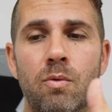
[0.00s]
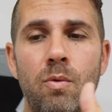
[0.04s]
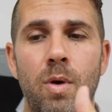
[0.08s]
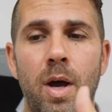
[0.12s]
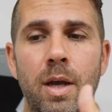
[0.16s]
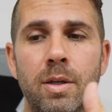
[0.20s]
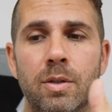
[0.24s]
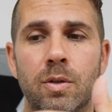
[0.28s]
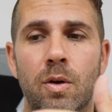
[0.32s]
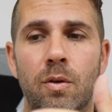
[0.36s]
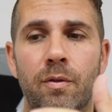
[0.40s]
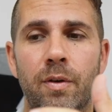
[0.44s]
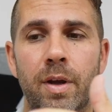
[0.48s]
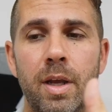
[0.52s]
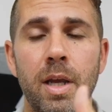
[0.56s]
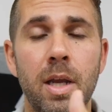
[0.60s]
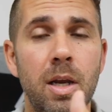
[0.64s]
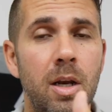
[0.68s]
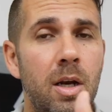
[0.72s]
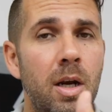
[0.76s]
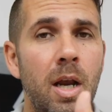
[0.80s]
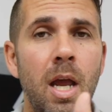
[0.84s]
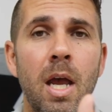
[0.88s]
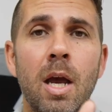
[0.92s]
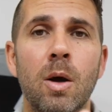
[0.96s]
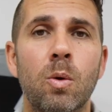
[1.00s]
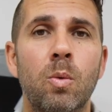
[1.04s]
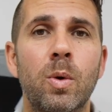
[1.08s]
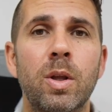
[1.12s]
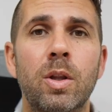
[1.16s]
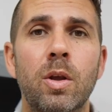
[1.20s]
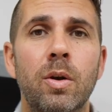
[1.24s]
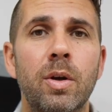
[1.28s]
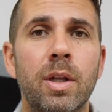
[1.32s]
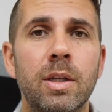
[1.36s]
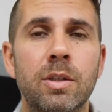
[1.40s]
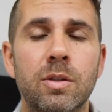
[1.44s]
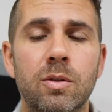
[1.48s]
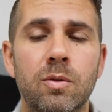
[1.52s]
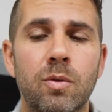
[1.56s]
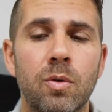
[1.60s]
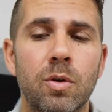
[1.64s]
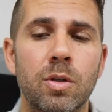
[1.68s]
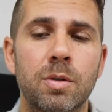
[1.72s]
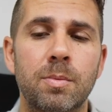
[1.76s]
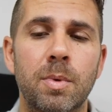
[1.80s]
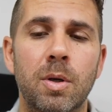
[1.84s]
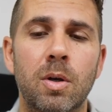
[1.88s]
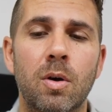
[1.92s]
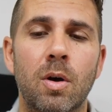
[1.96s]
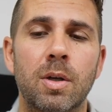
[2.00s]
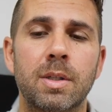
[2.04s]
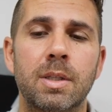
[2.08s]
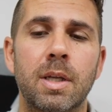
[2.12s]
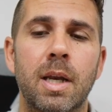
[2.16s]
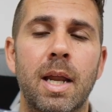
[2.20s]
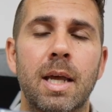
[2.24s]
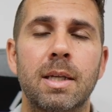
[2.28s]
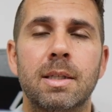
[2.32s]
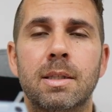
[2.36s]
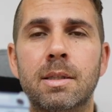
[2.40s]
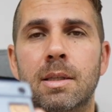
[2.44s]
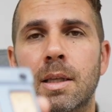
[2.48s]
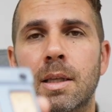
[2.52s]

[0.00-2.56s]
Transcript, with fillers: right over here. We don't need screws because it has